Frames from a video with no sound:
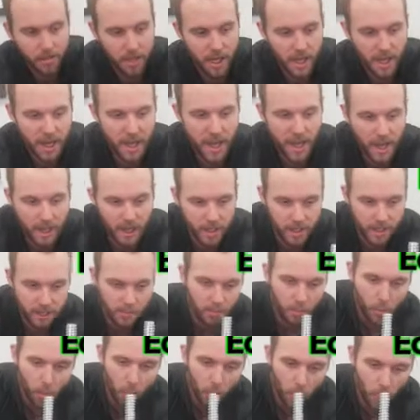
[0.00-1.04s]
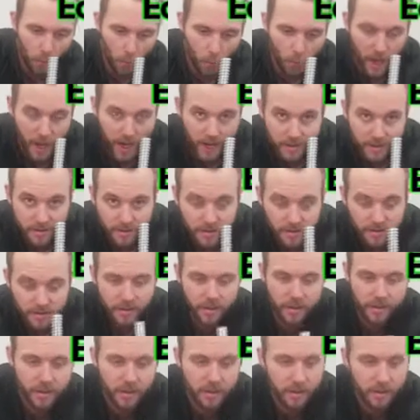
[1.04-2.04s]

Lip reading: by adding more weight.